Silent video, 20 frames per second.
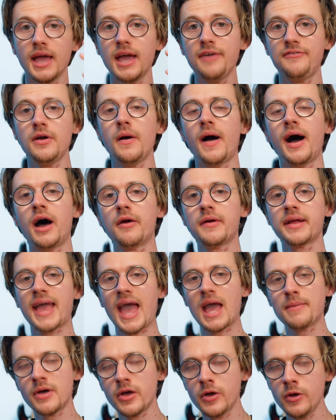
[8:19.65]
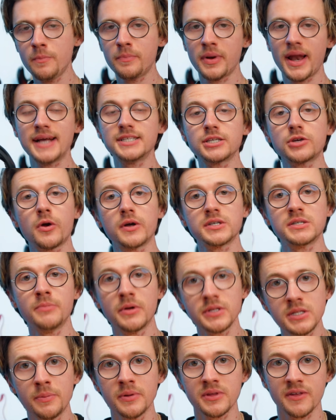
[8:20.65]
If you are a gamer who plays across
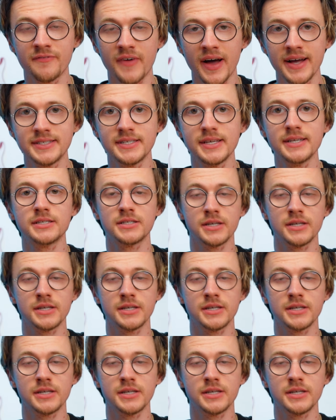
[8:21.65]
multiple devices